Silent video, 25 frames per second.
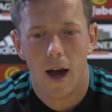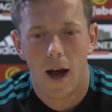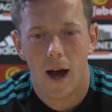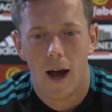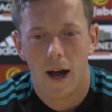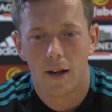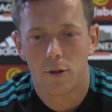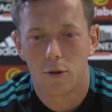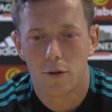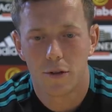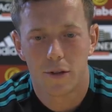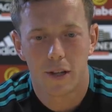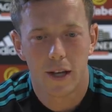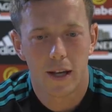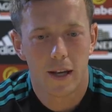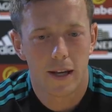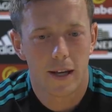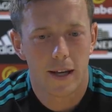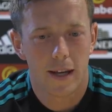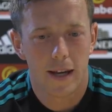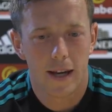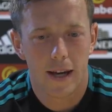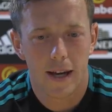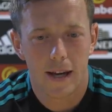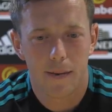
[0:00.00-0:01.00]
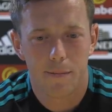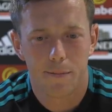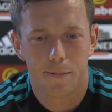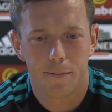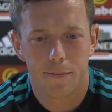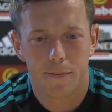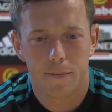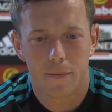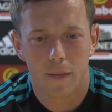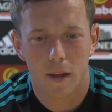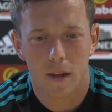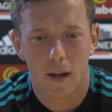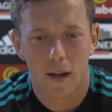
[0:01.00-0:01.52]
I don't think
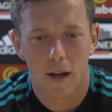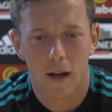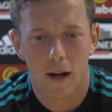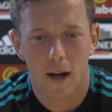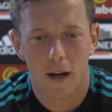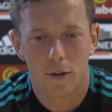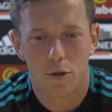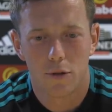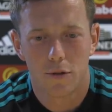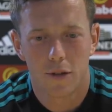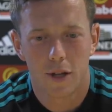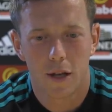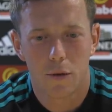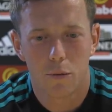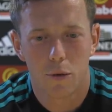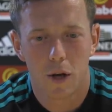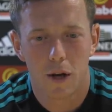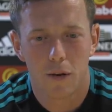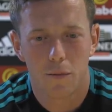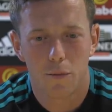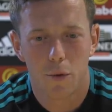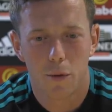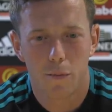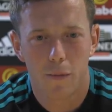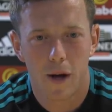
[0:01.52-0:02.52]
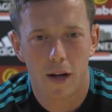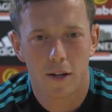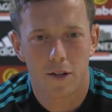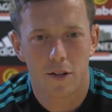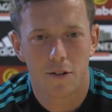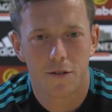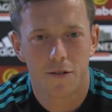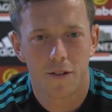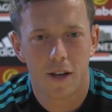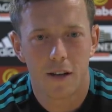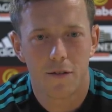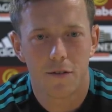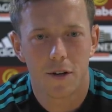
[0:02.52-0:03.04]
we're
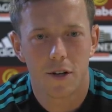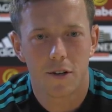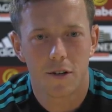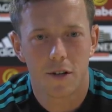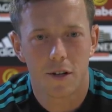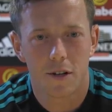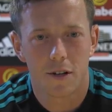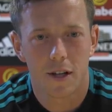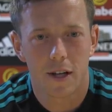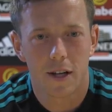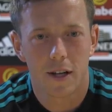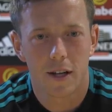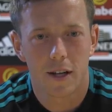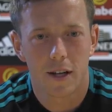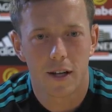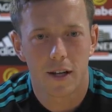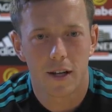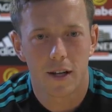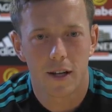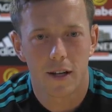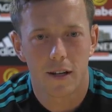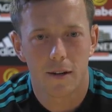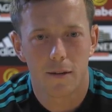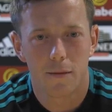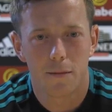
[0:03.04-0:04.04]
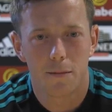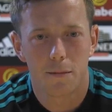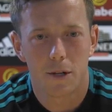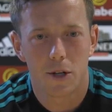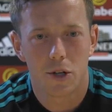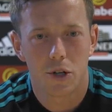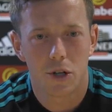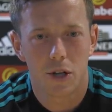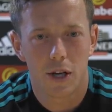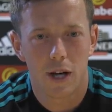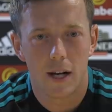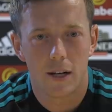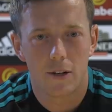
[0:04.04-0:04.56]
massive favourites. I think
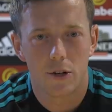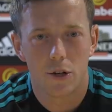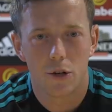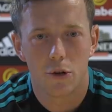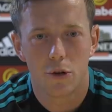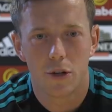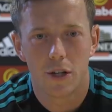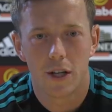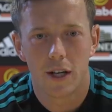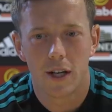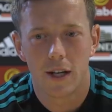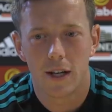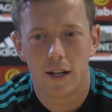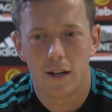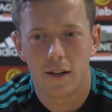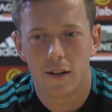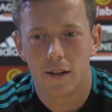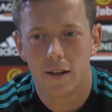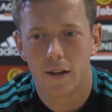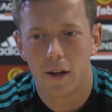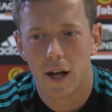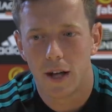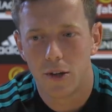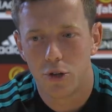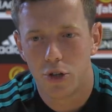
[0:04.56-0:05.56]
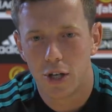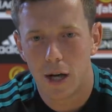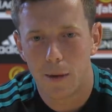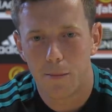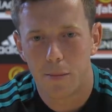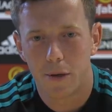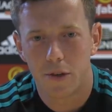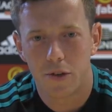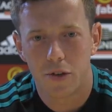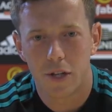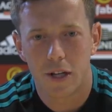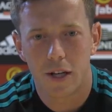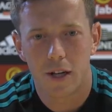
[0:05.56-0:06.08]
Midtjylland, you know, they in
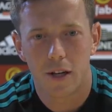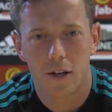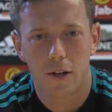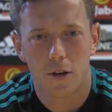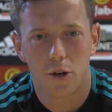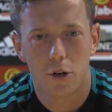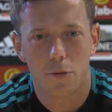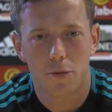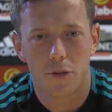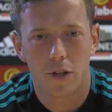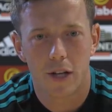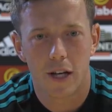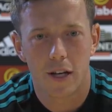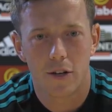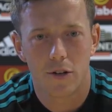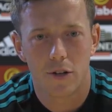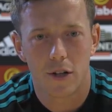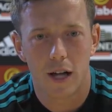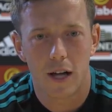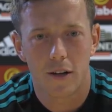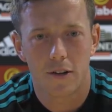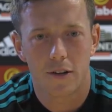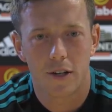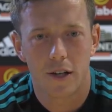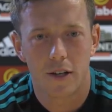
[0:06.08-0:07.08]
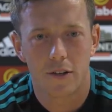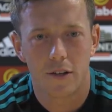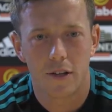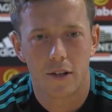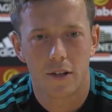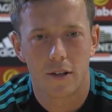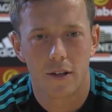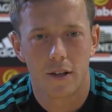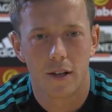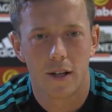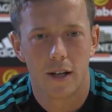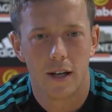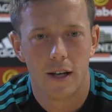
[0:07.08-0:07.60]
Champions League group stage last
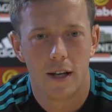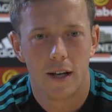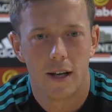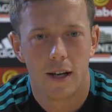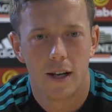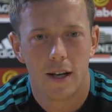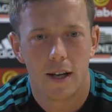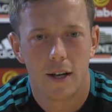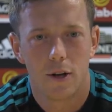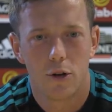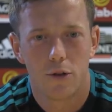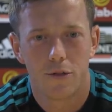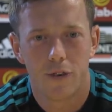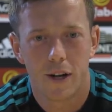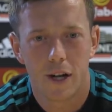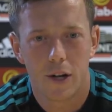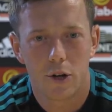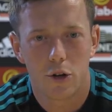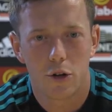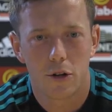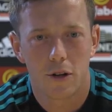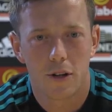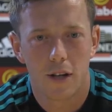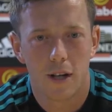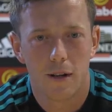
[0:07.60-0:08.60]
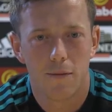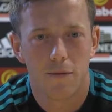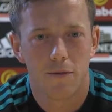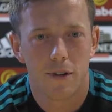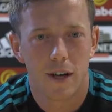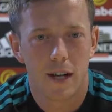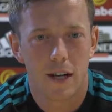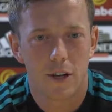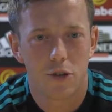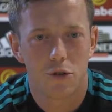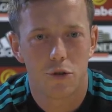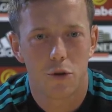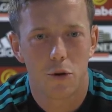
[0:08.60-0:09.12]
season, you know, very good team,
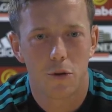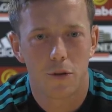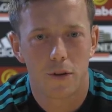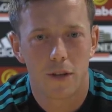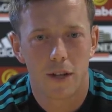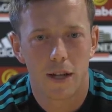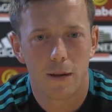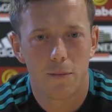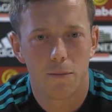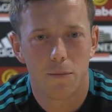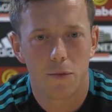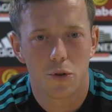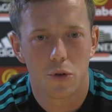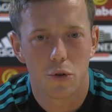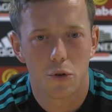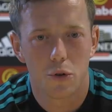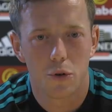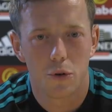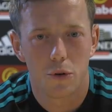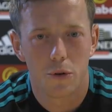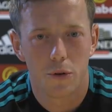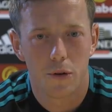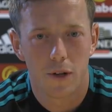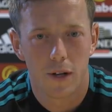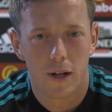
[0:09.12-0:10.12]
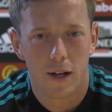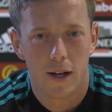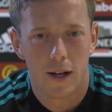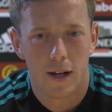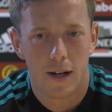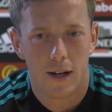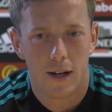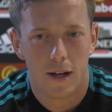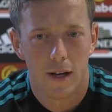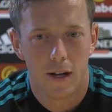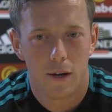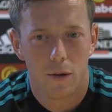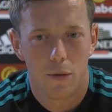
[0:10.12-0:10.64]
very strong team. So
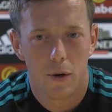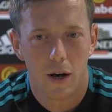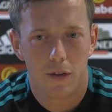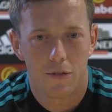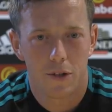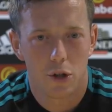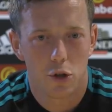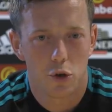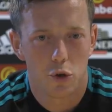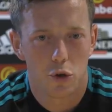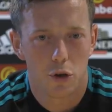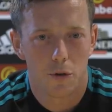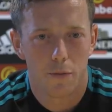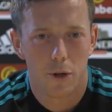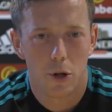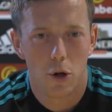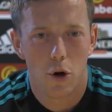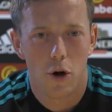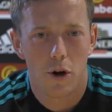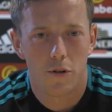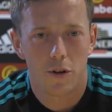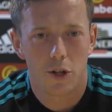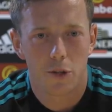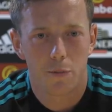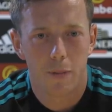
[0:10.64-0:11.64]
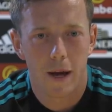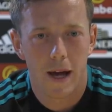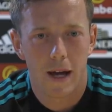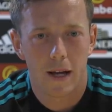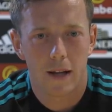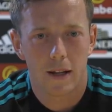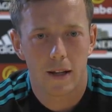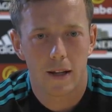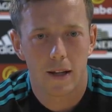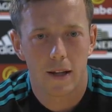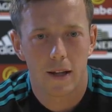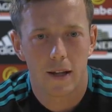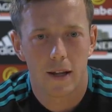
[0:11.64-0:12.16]
we have to show them a lot of
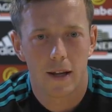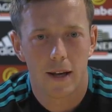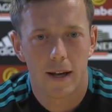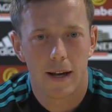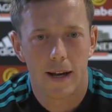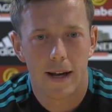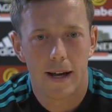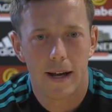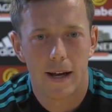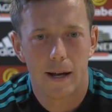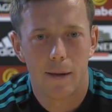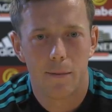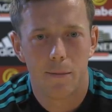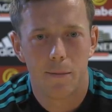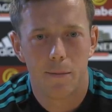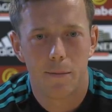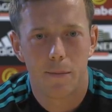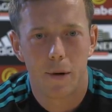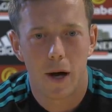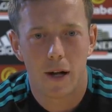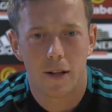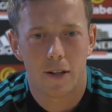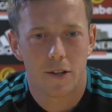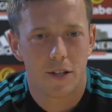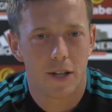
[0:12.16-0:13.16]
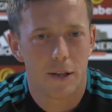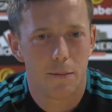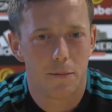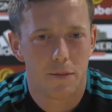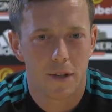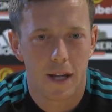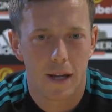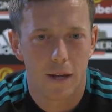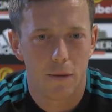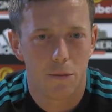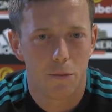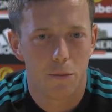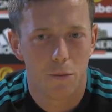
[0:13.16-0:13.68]
respect, but at the same
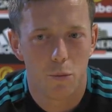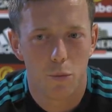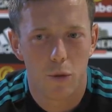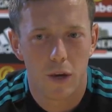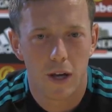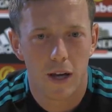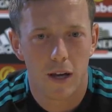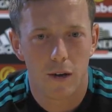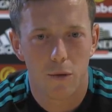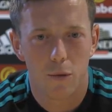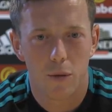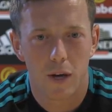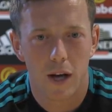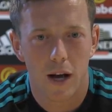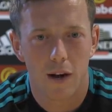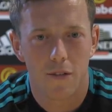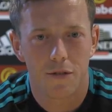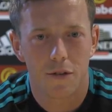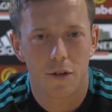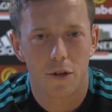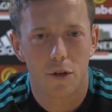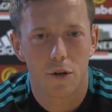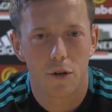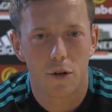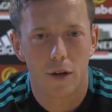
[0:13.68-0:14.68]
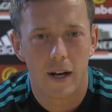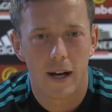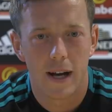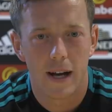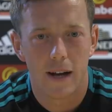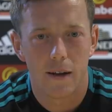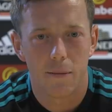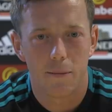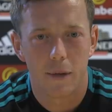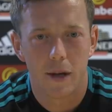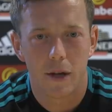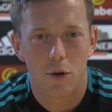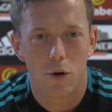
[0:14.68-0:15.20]
time, we have
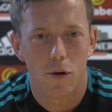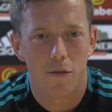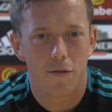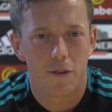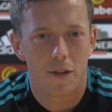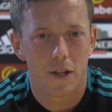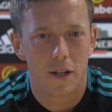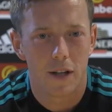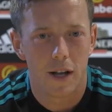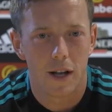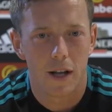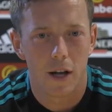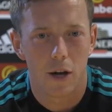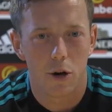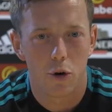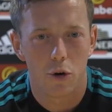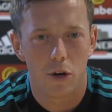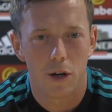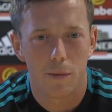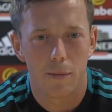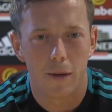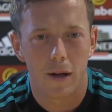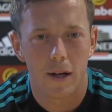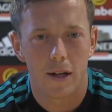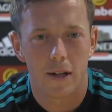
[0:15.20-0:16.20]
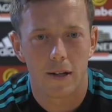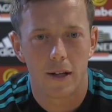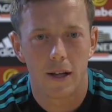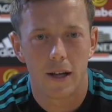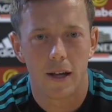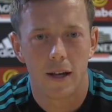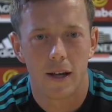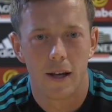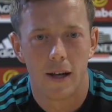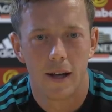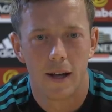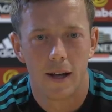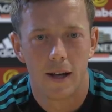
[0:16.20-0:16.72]
to be confident in our own
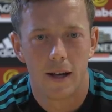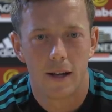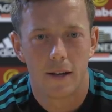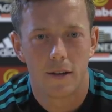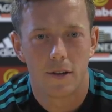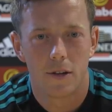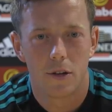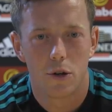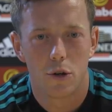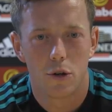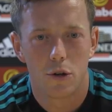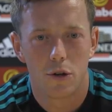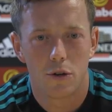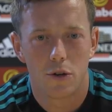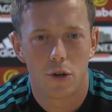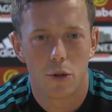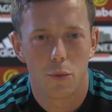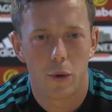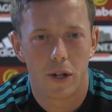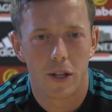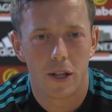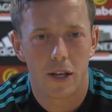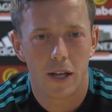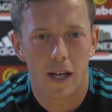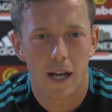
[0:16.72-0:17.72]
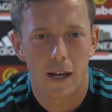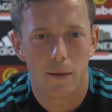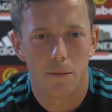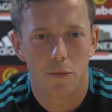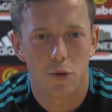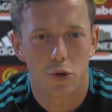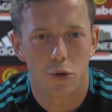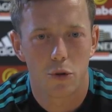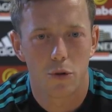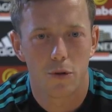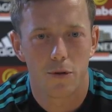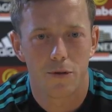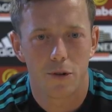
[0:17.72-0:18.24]
ability to win the game.
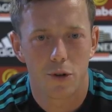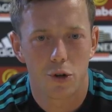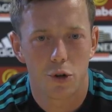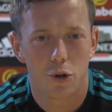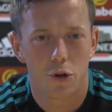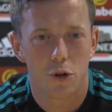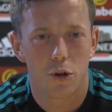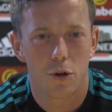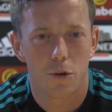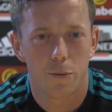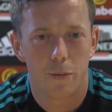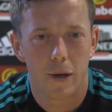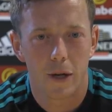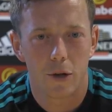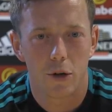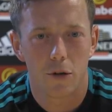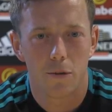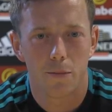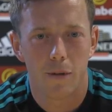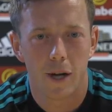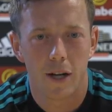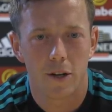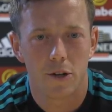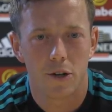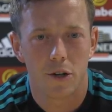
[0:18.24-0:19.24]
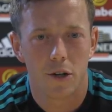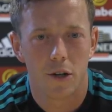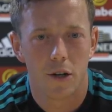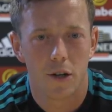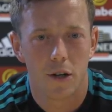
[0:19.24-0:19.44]
So for sure, it'll be a good match.